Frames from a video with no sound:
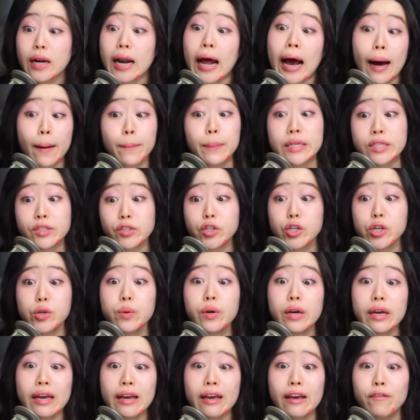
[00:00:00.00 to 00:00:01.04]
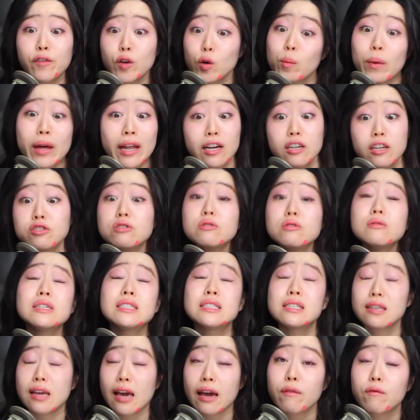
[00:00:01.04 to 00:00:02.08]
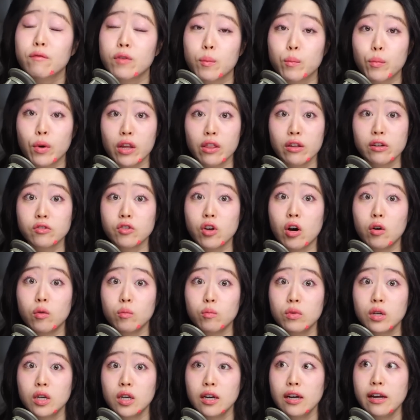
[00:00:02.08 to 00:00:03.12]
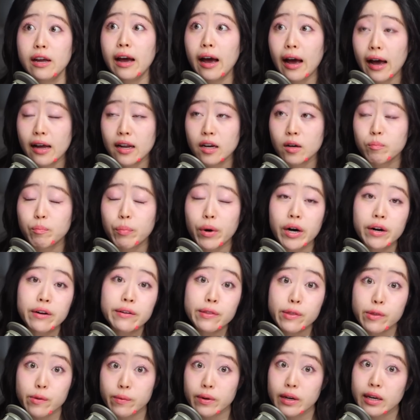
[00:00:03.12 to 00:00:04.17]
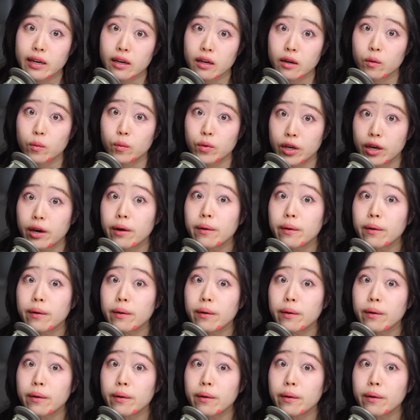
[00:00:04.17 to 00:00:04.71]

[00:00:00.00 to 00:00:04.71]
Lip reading: what happens to you if you manage to escape from Brother's home. And in part 3, we